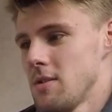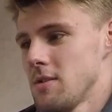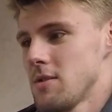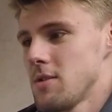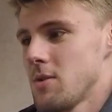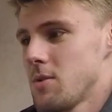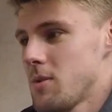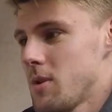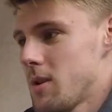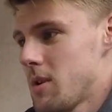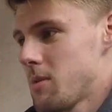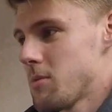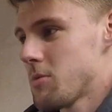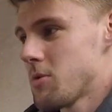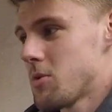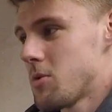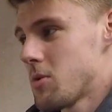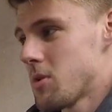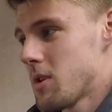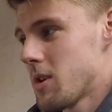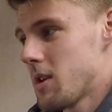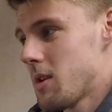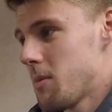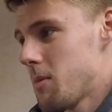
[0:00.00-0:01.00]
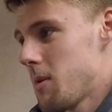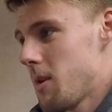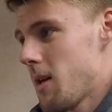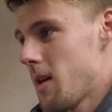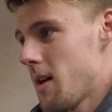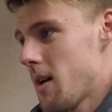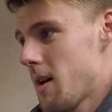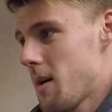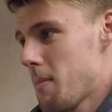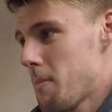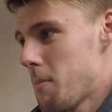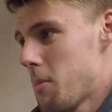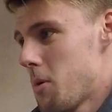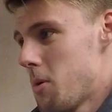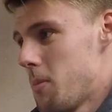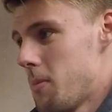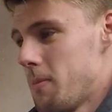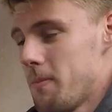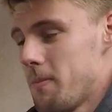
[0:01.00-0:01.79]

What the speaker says: So when I'm talking, I'm like that. Oh.